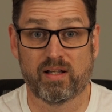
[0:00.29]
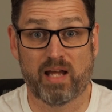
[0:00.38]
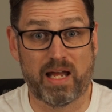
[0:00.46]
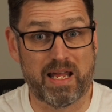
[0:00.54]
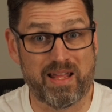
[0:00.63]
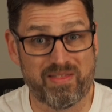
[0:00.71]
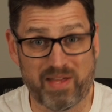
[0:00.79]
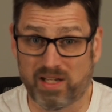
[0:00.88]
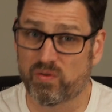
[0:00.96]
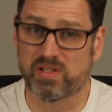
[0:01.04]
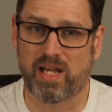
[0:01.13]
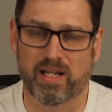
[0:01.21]
Hey, thanks
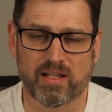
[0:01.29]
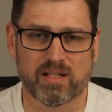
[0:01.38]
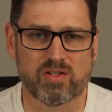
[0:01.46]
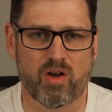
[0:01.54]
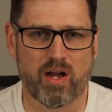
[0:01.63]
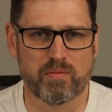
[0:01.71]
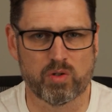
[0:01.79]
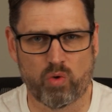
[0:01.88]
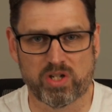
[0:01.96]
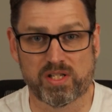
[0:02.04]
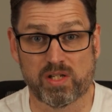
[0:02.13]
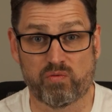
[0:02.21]
for taking the time to
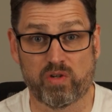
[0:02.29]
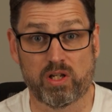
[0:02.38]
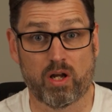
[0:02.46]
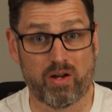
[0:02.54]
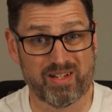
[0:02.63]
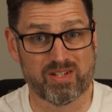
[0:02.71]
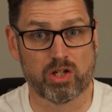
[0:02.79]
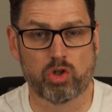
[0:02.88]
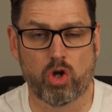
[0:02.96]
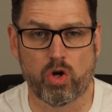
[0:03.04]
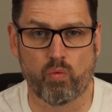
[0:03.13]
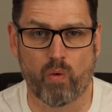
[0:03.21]
watch this video and to
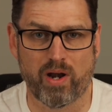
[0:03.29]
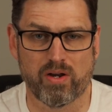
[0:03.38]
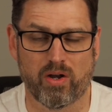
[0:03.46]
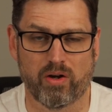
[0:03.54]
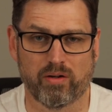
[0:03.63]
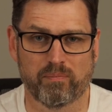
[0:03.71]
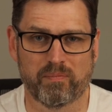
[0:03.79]
learn OneNote.